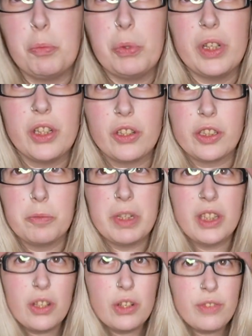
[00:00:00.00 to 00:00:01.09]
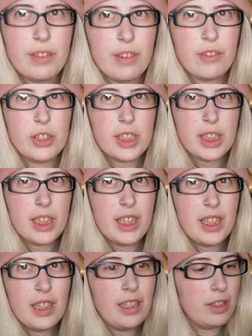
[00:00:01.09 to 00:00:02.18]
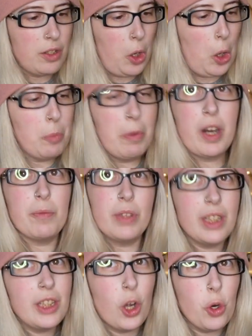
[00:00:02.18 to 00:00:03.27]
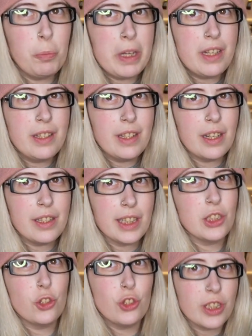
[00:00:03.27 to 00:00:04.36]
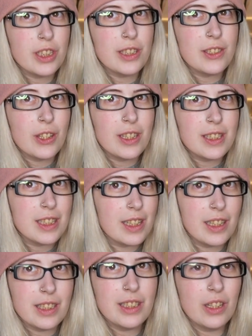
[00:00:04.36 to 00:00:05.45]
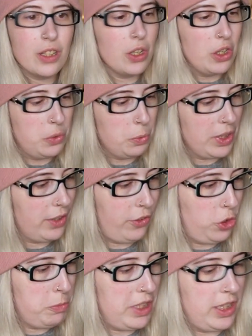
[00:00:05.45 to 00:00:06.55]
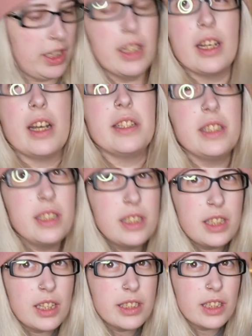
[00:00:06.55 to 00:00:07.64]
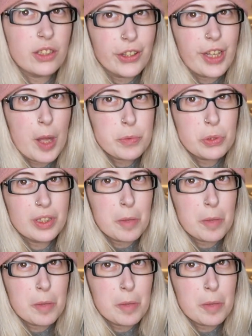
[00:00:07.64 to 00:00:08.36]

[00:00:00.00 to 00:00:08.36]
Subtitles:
pre-cooked meatloaf I've ever seen, but I'm really hoping that it tastes just as good as it does when the faux bacon doesn't look absolutely